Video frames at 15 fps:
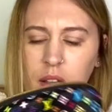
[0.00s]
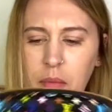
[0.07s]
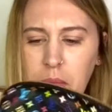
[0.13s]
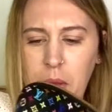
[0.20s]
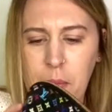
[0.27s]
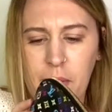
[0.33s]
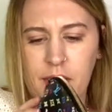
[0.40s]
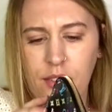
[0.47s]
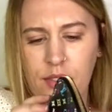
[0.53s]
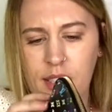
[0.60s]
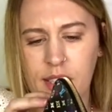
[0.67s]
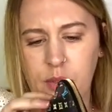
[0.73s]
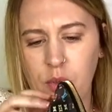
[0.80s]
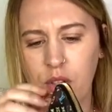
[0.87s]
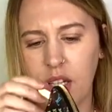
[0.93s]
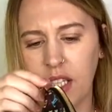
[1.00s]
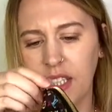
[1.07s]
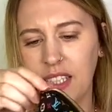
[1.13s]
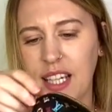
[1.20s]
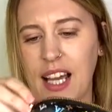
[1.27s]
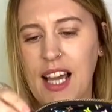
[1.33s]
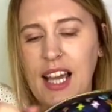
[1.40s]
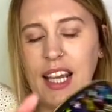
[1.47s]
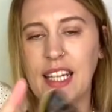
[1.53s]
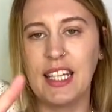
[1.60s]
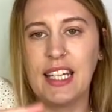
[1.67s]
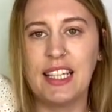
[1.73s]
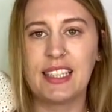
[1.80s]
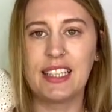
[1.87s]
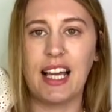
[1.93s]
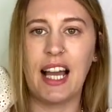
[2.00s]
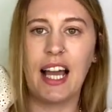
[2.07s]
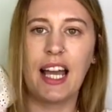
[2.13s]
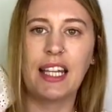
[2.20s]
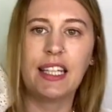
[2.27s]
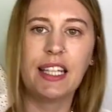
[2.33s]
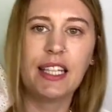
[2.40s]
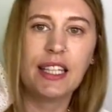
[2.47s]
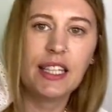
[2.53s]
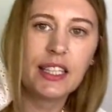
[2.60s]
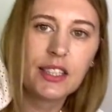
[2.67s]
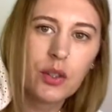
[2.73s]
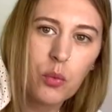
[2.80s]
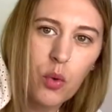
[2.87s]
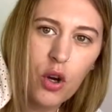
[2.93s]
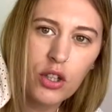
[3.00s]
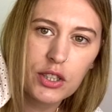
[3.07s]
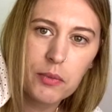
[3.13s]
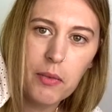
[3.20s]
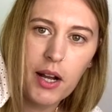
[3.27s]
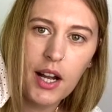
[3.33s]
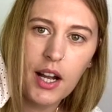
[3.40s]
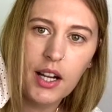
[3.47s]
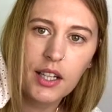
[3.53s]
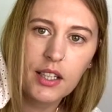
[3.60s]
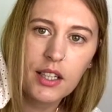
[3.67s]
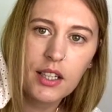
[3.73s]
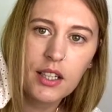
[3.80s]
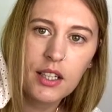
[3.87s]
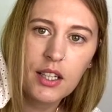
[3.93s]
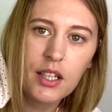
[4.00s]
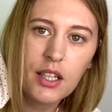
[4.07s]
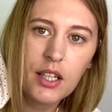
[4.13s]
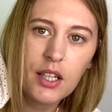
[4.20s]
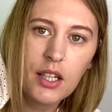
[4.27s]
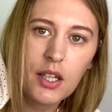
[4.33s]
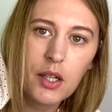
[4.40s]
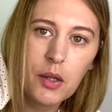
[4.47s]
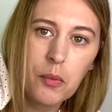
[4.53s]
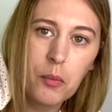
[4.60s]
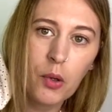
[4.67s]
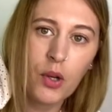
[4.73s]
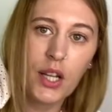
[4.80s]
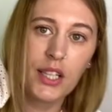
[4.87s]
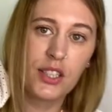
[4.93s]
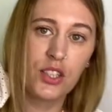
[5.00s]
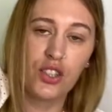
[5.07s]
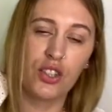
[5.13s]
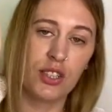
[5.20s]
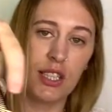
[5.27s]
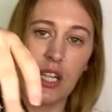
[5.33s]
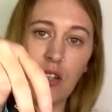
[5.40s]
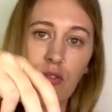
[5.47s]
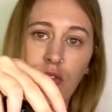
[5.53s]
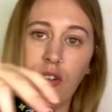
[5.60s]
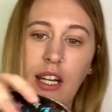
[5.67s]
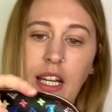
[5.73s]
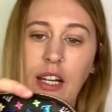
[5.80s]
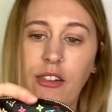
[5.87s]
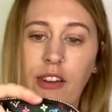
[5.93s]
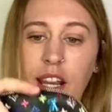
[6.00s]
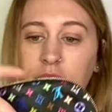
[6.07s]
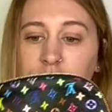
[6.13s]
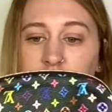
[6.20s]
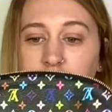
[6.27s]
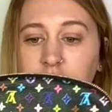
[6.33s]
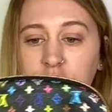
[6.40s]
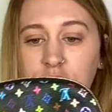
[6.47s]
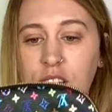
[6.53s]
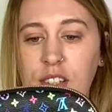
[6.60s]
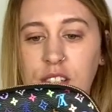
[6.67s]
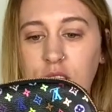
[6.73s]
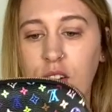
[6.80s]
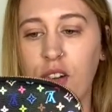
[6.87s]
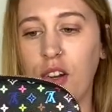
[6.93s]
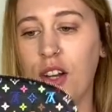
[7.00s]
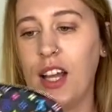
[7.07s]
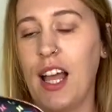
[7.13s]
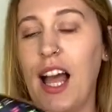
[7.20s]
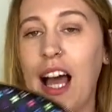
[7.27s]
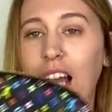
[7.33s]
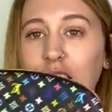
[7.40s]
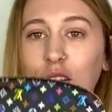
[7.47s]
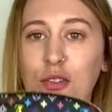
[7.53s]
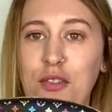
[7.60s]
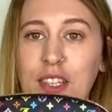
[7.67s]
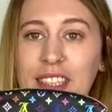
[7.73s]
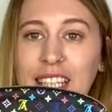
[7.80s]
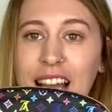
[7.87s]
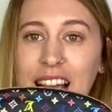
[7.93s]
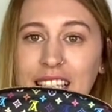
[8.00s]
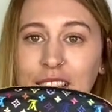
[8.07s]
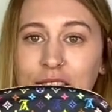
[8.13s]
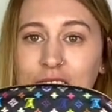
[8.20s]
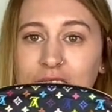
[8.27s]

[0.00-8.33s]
maybe it's on this one, a tiny, tiny little watermark, but it's just in really great condition. So I love the size of